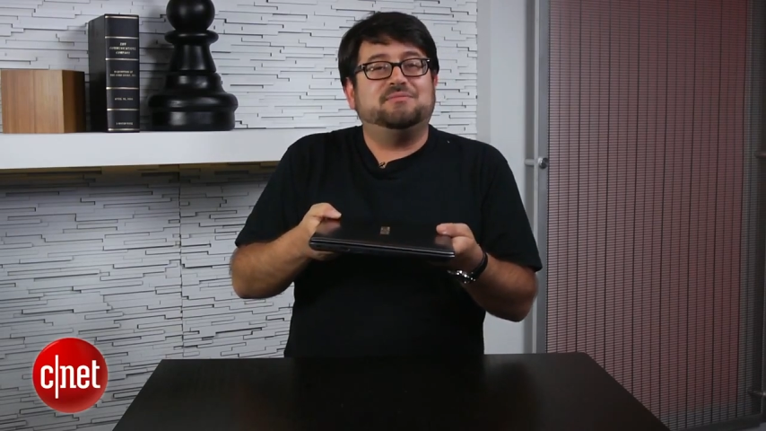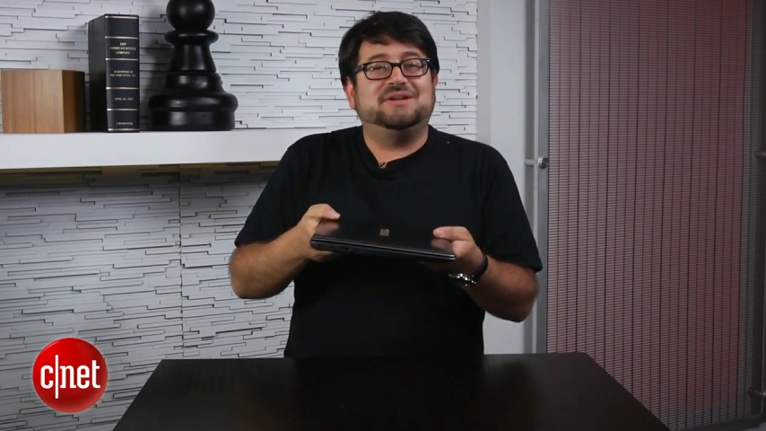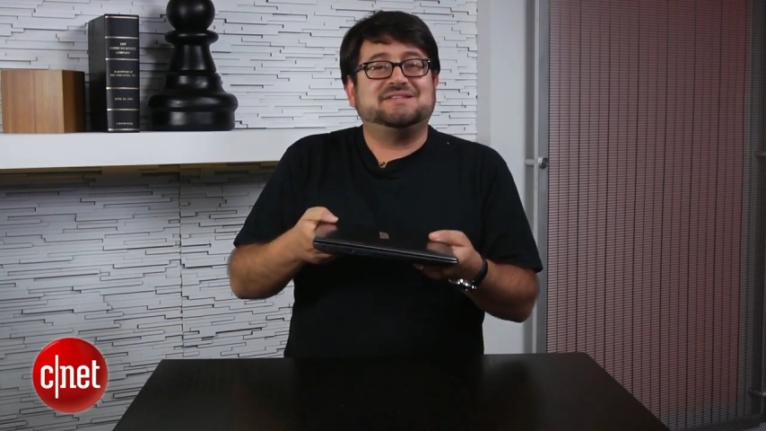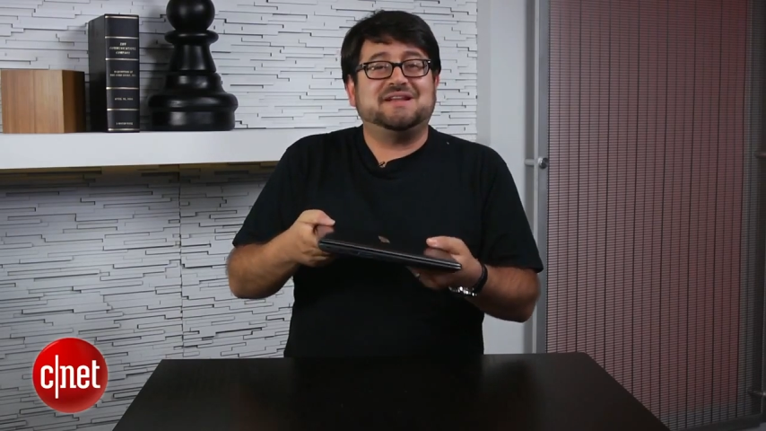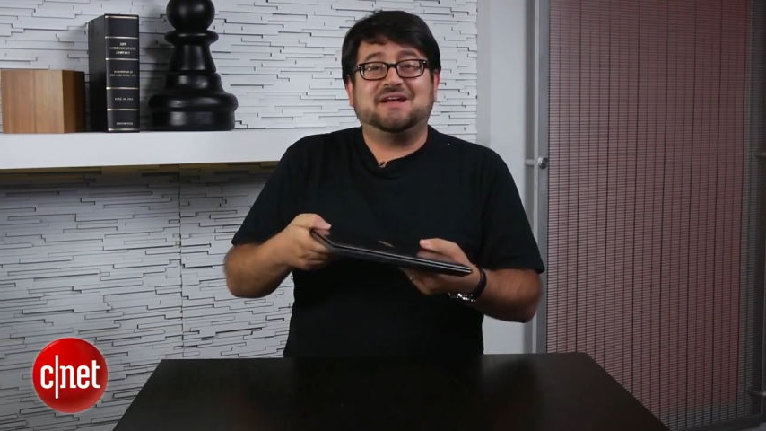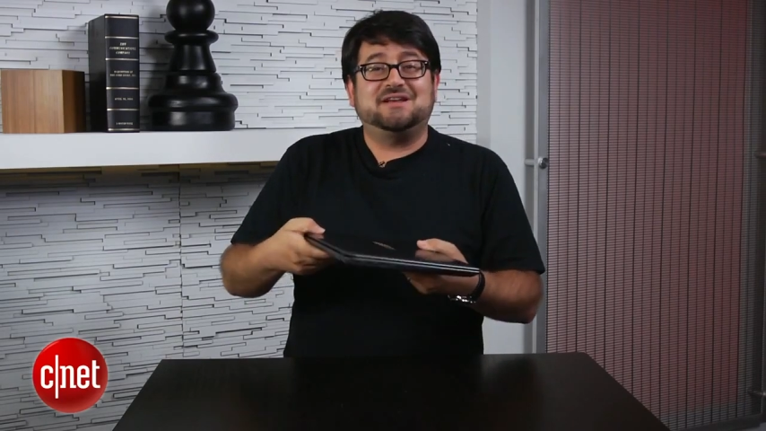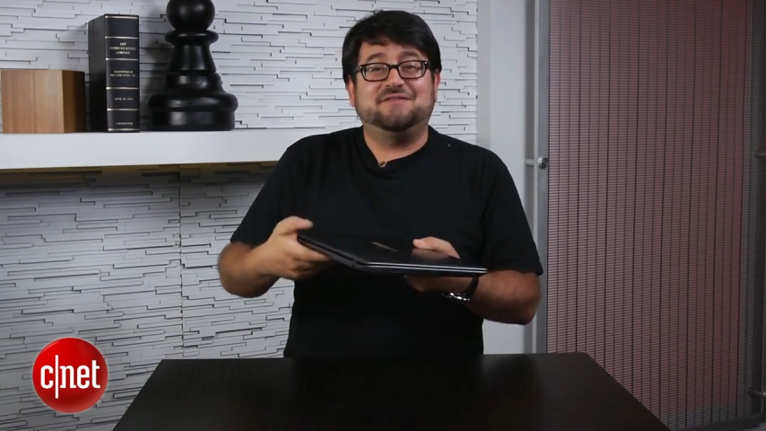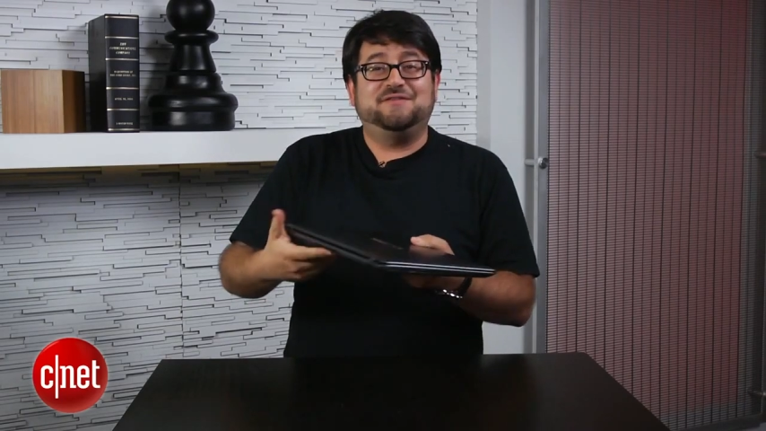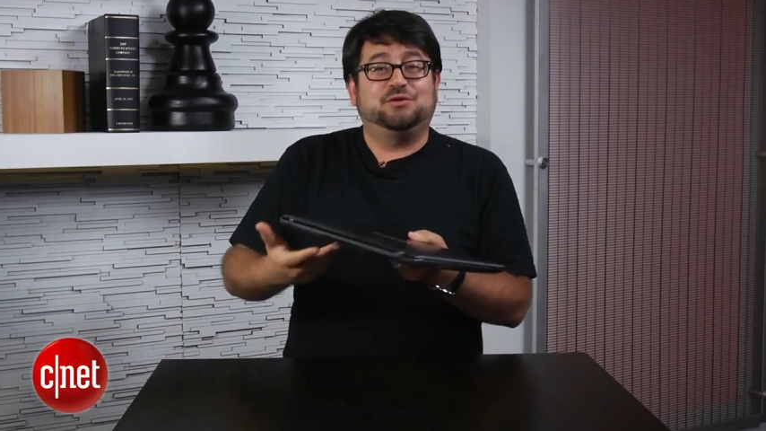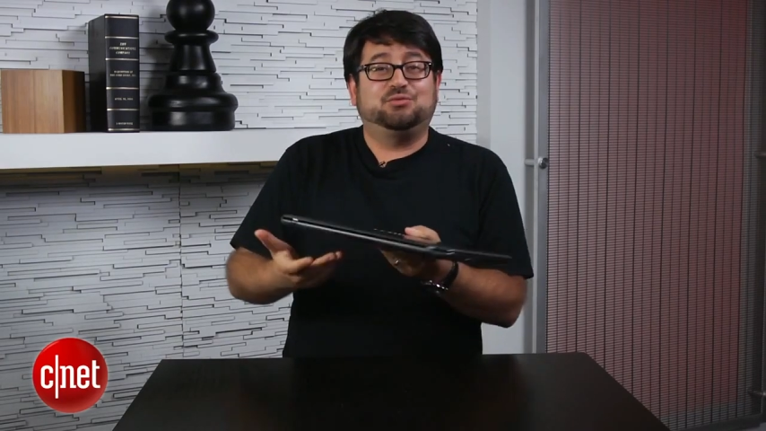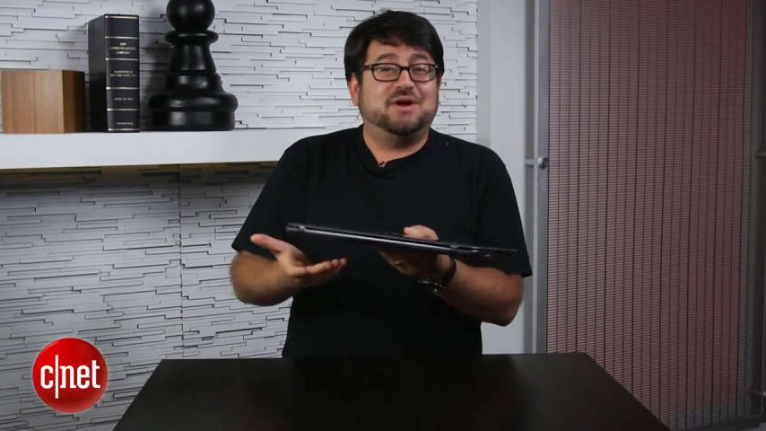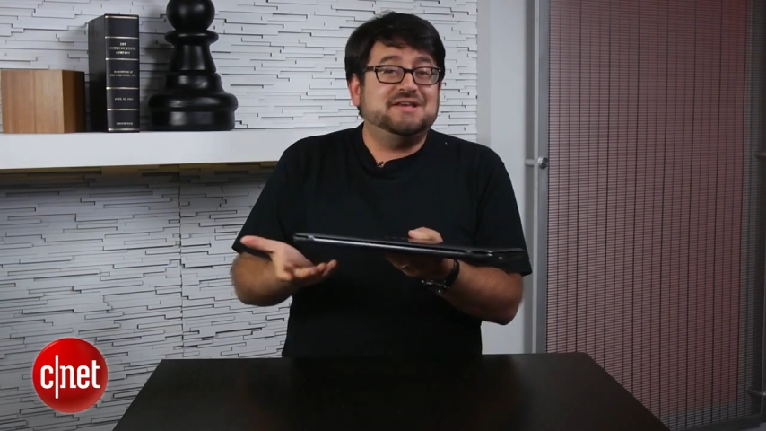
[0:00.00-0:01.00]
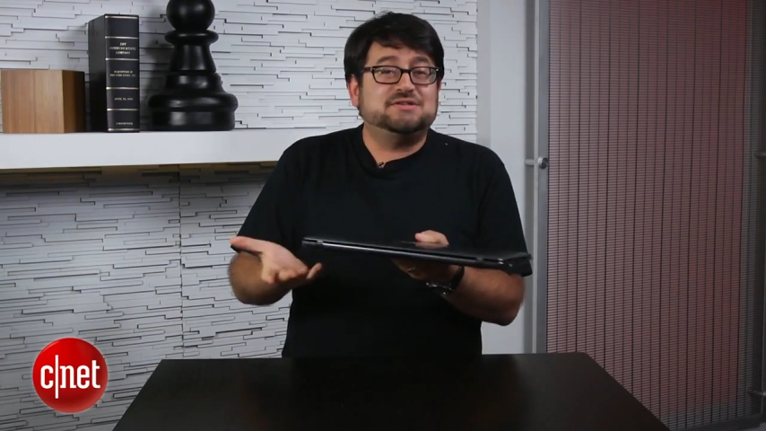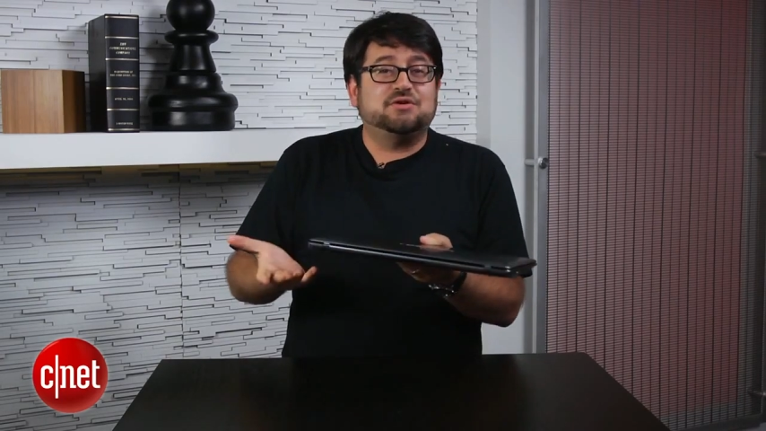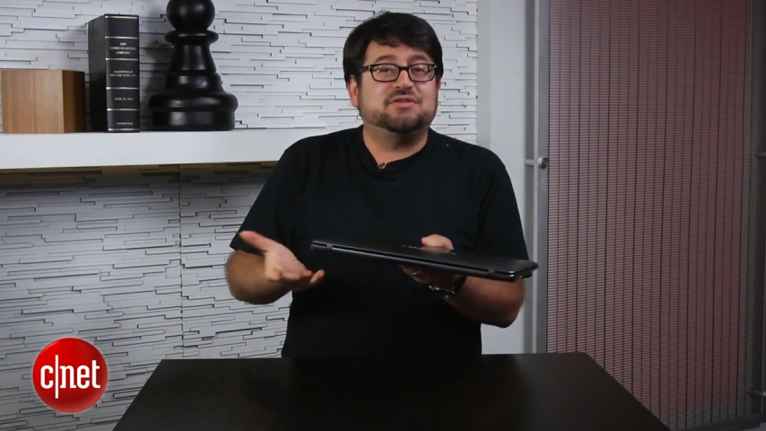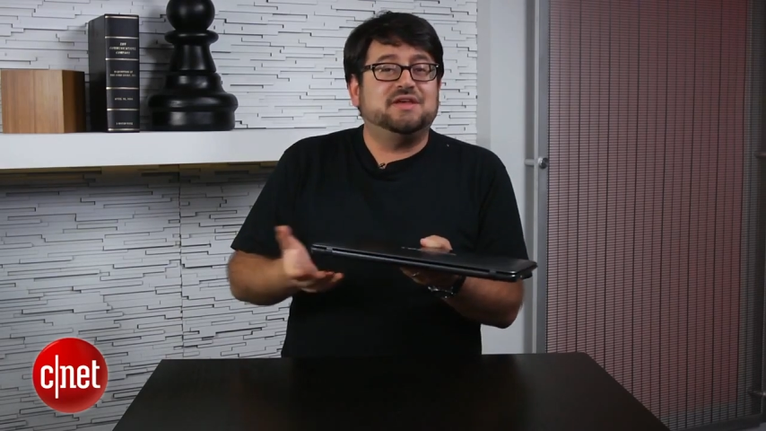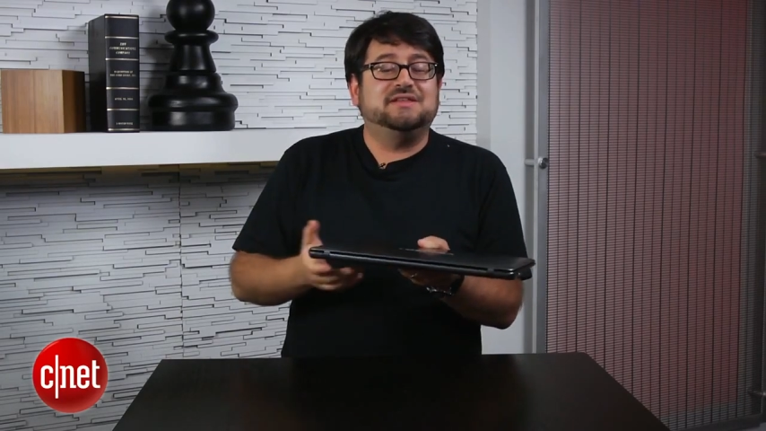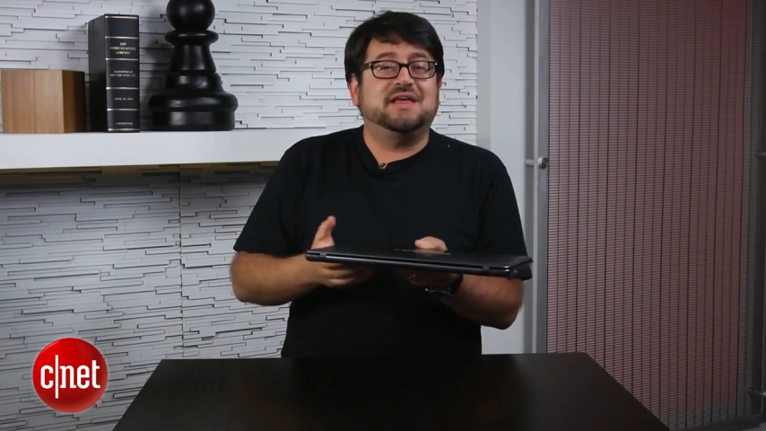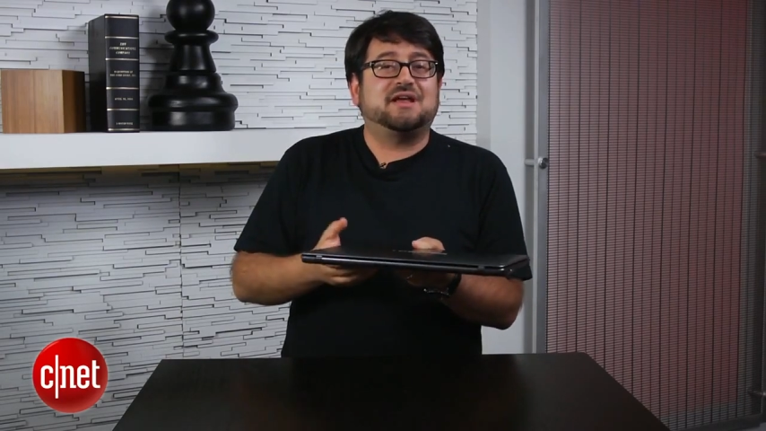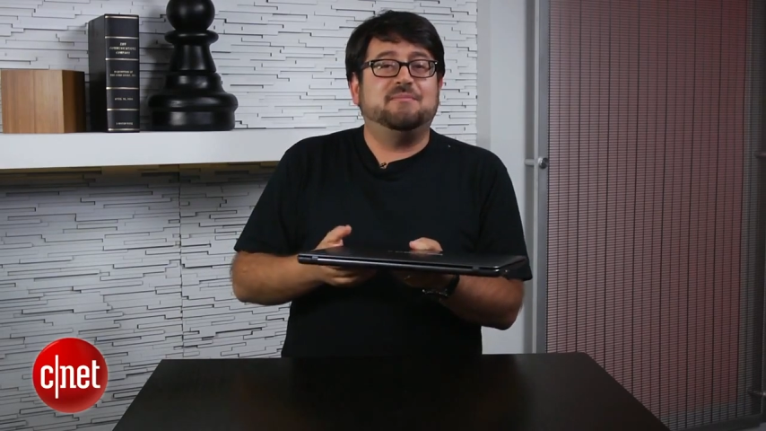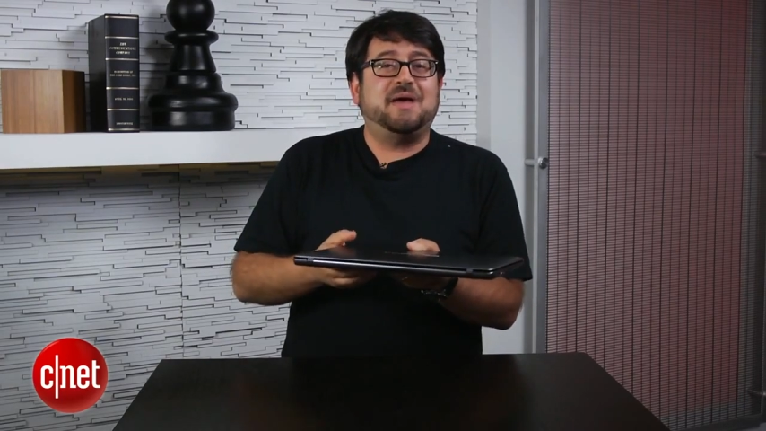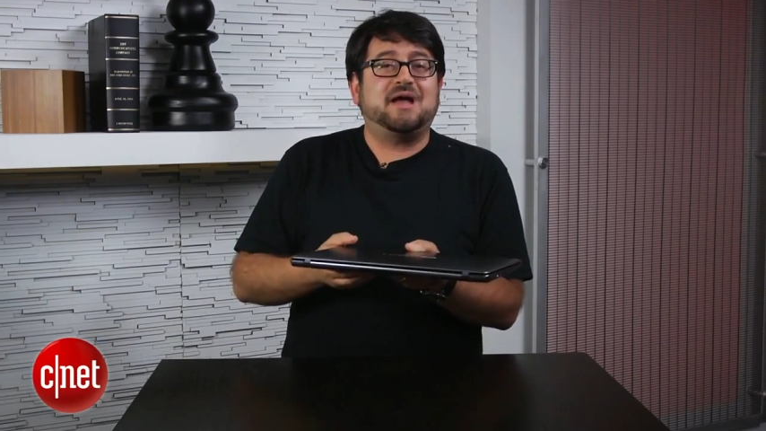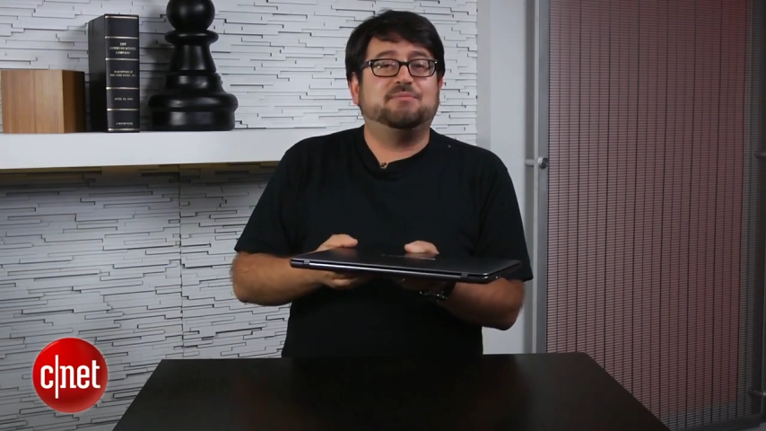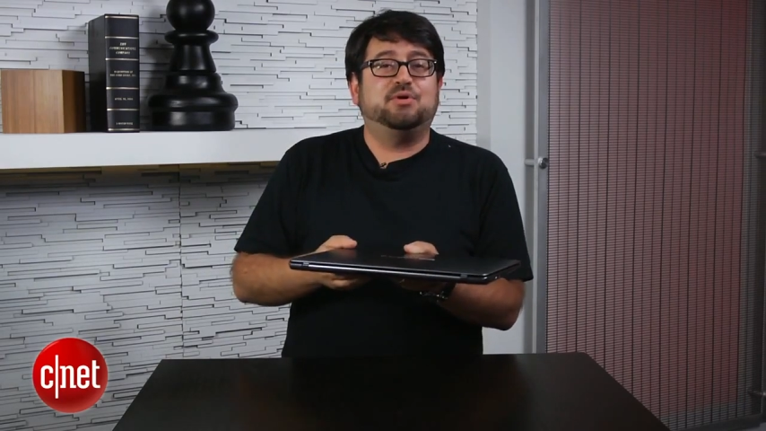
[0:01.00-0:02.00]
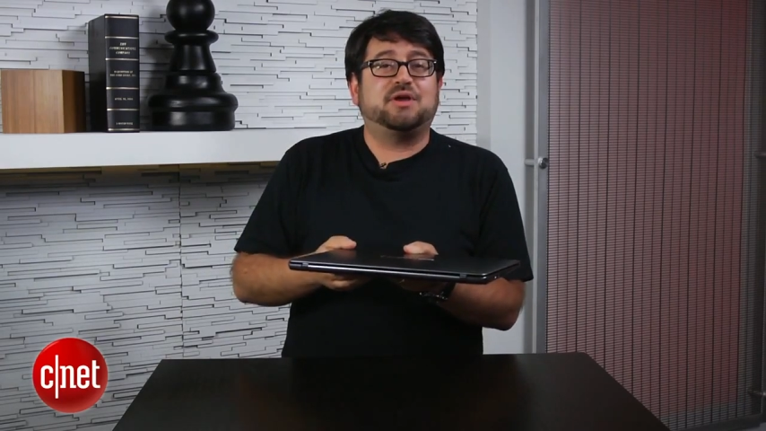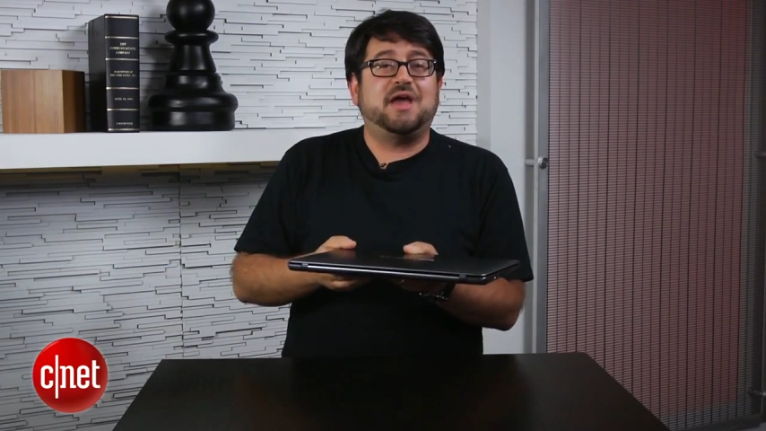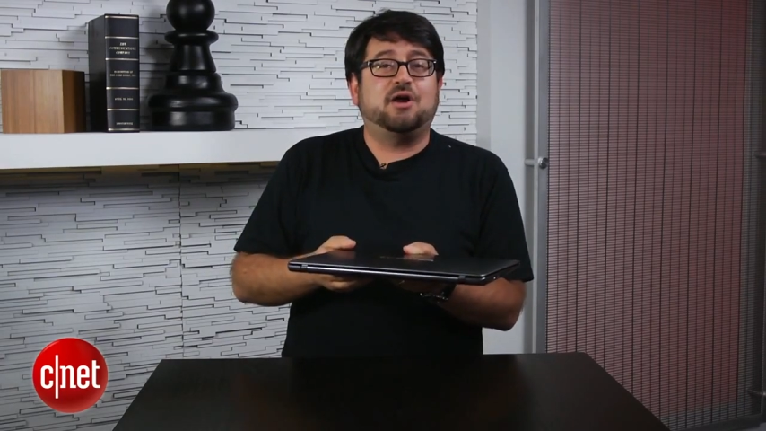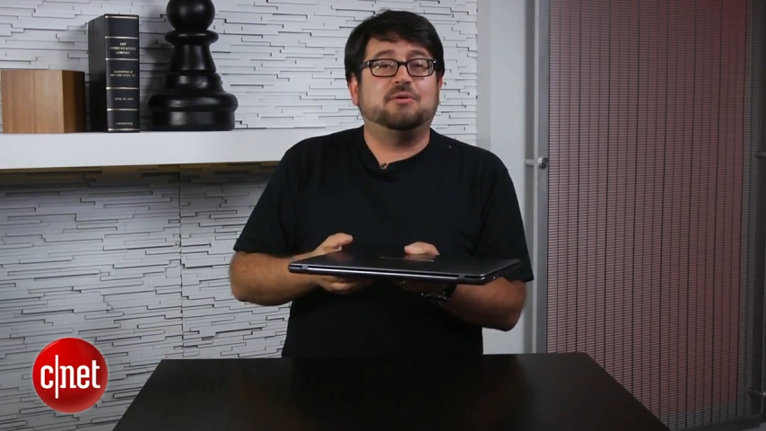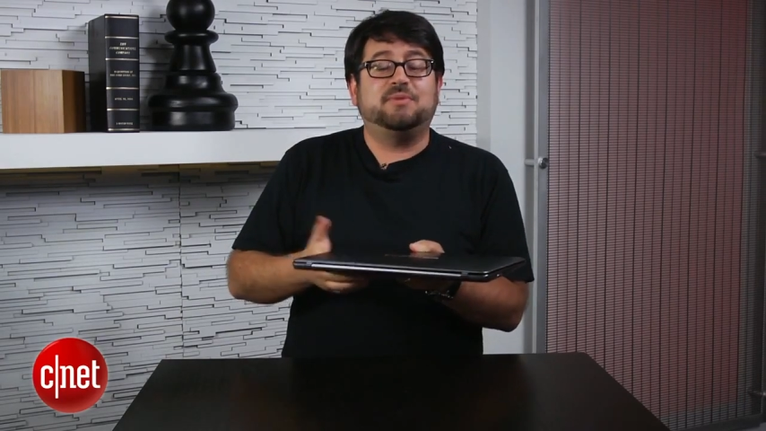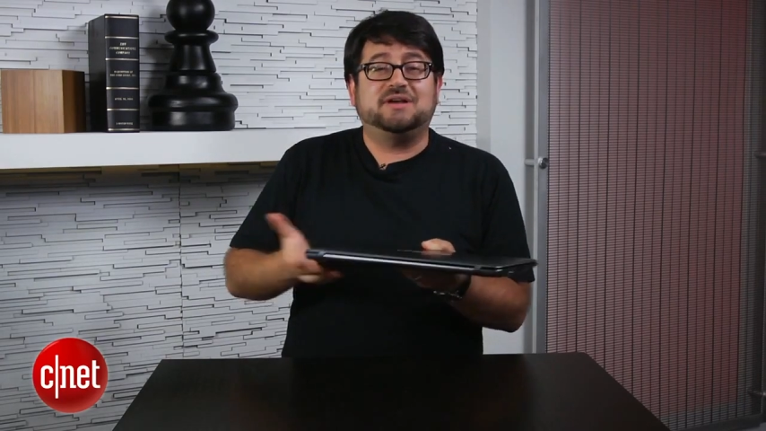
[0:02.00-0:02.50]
But it's not going to feel razor thin like a MacBook Air,